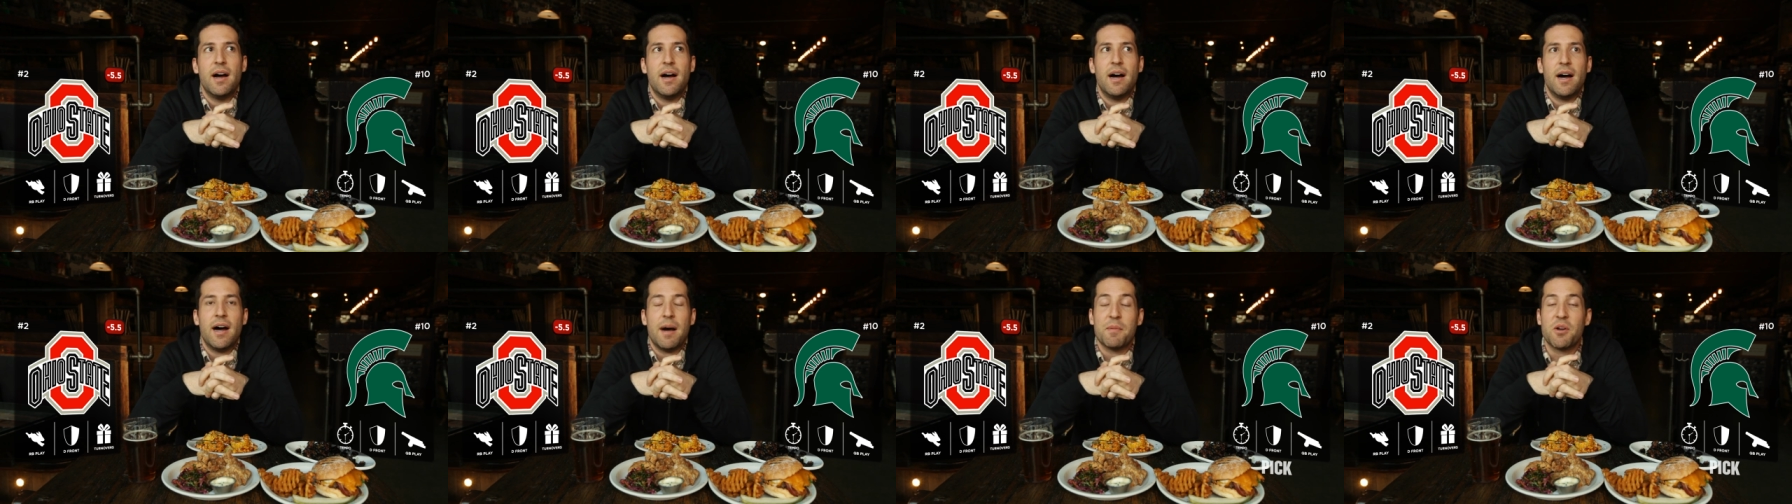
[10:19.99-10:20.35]

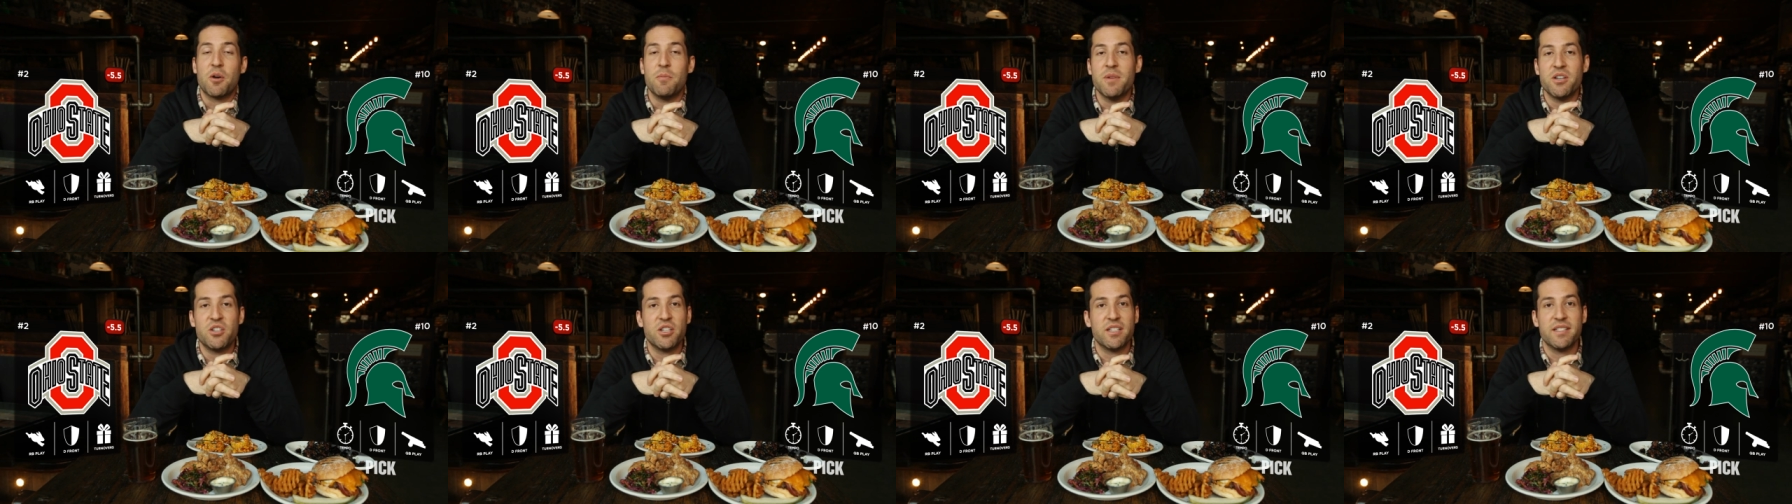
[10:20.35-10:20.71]
I'm gonna
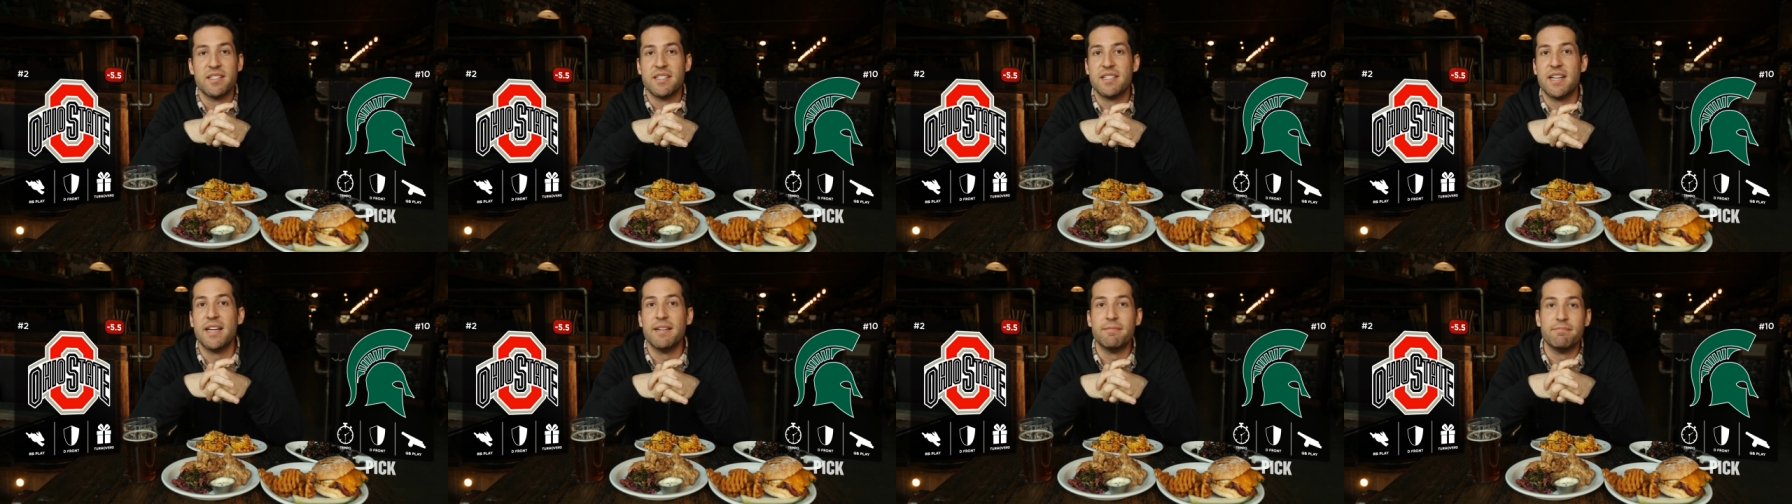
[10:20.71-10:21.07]
go Michigan
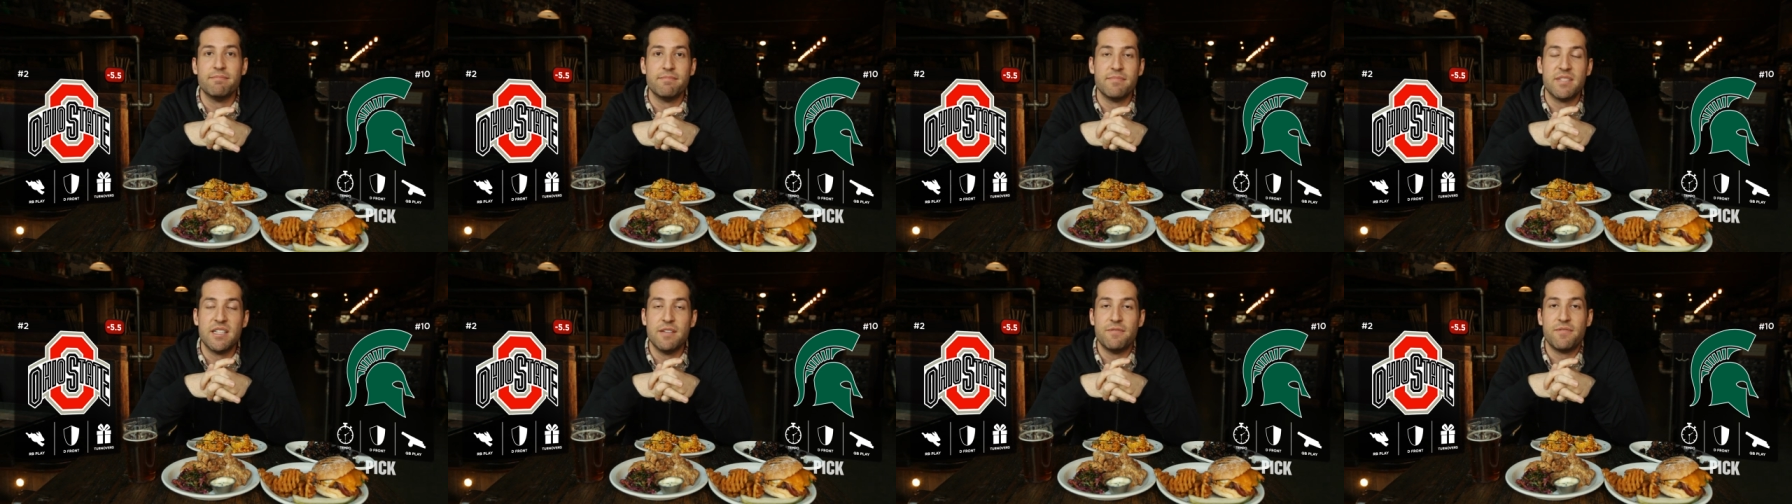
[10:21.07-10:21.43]
State.
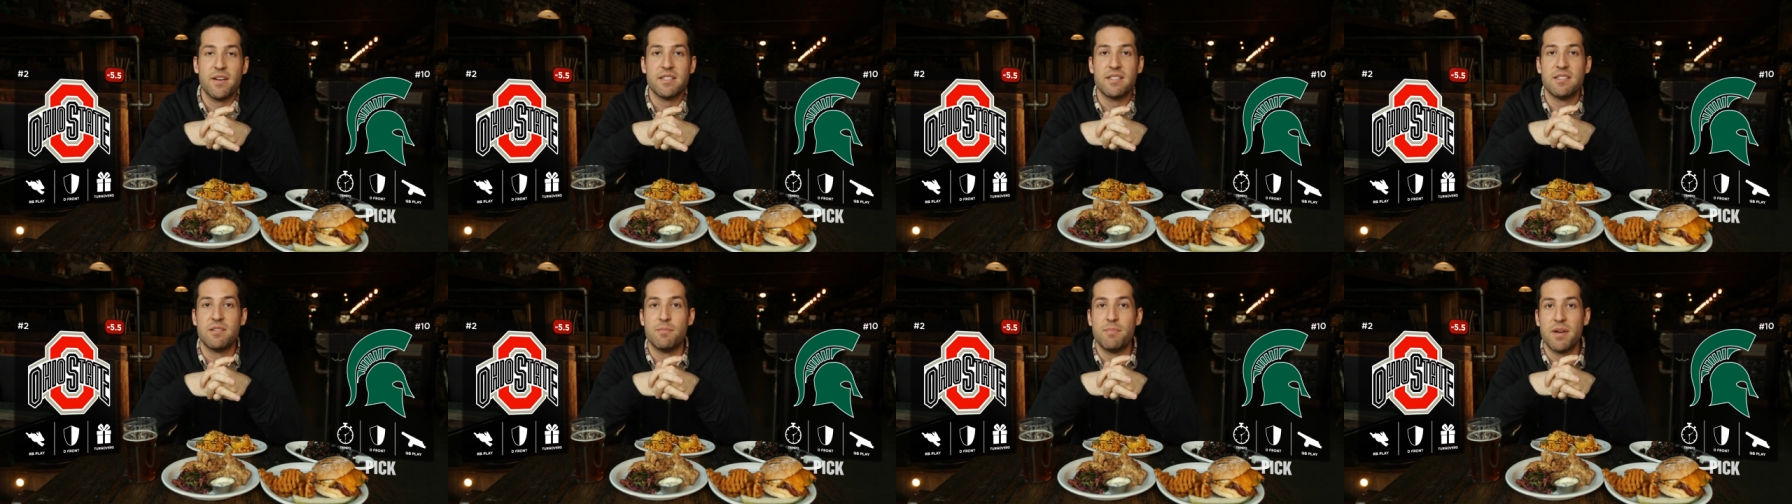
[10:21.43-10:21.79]

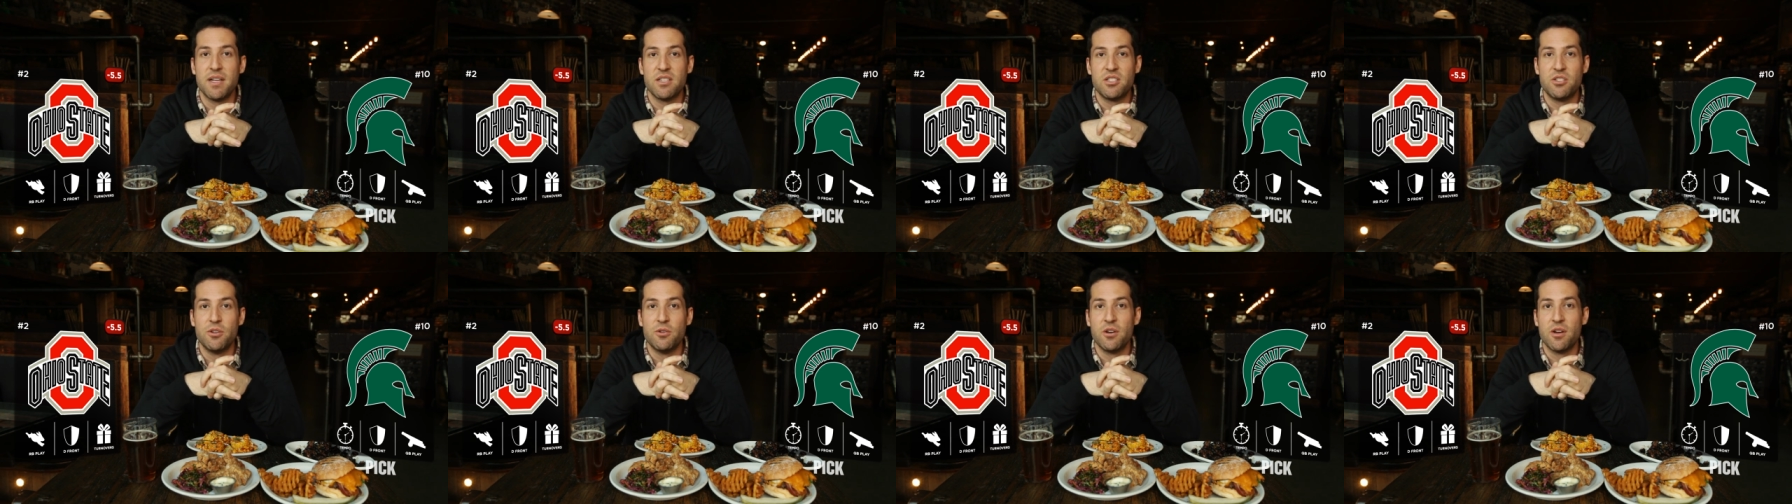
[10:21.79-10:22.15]
Defense is the
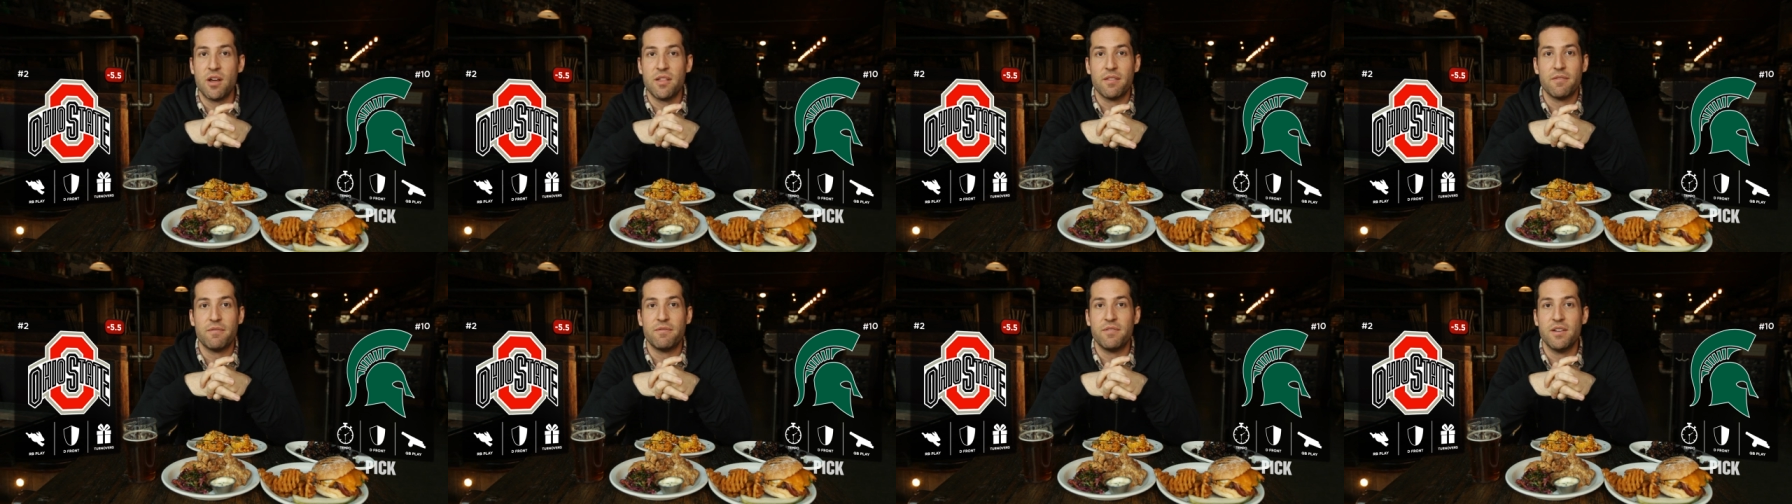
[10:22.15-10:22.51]
best unit
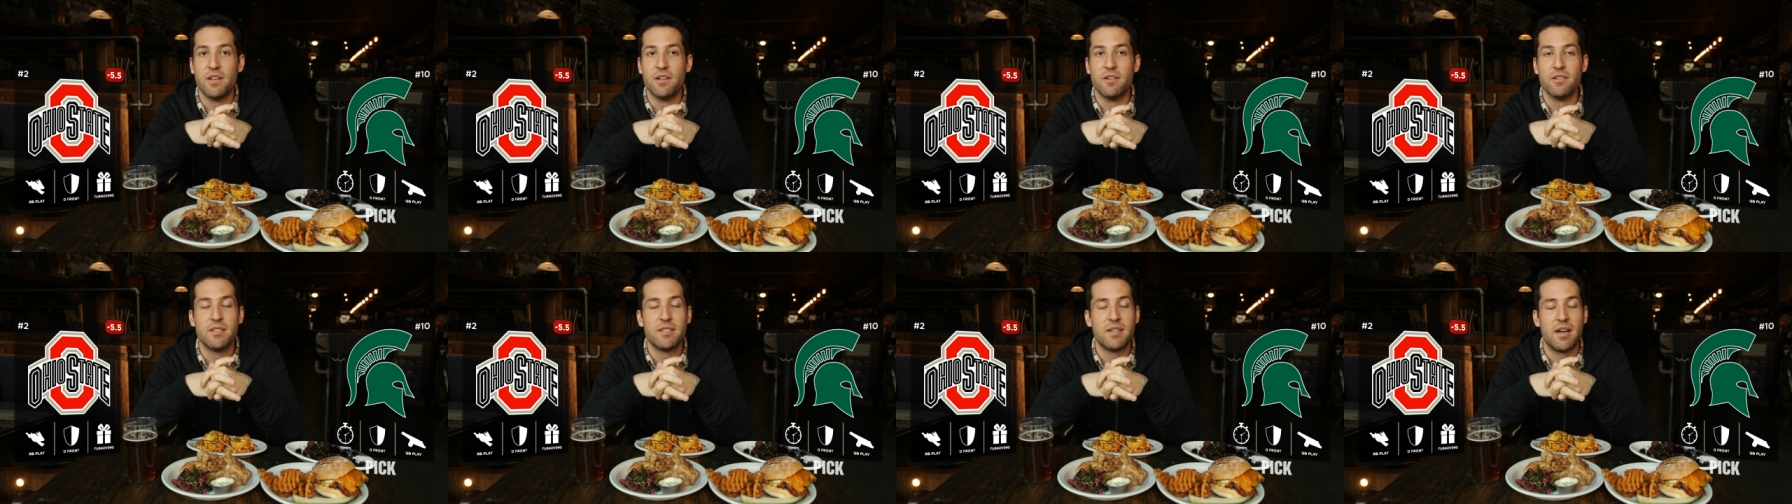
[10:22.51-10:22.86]
on the
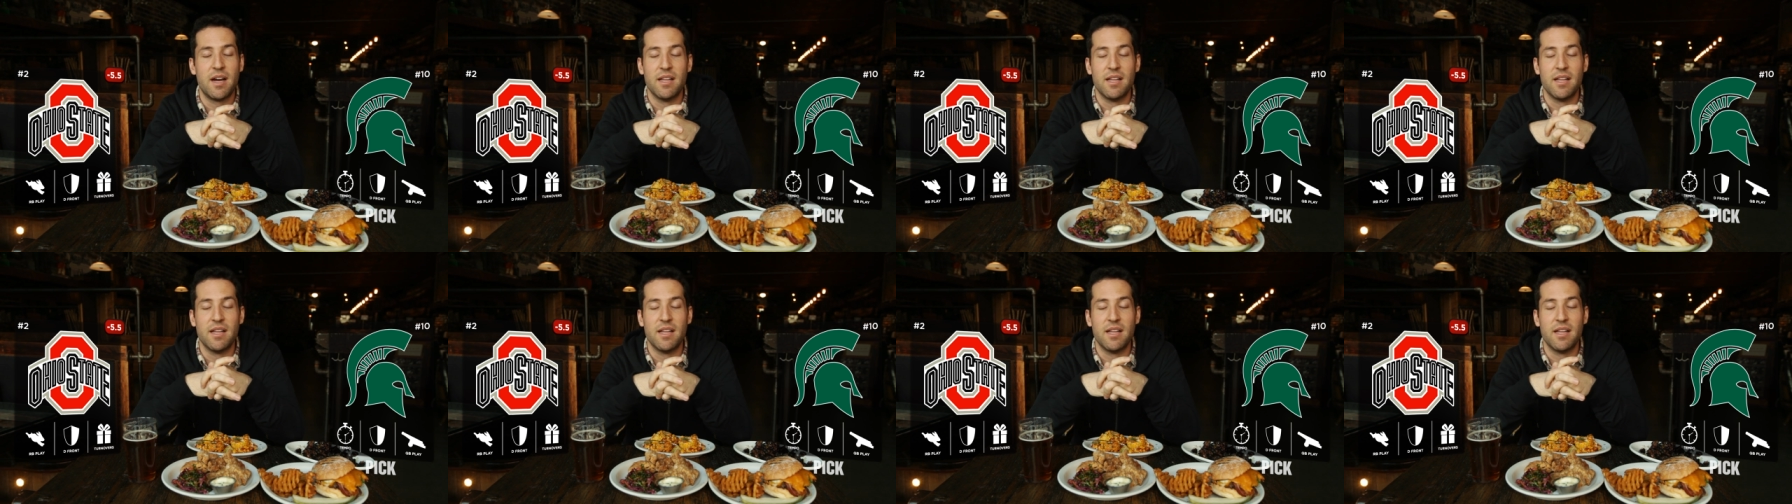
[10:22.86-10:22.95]
field.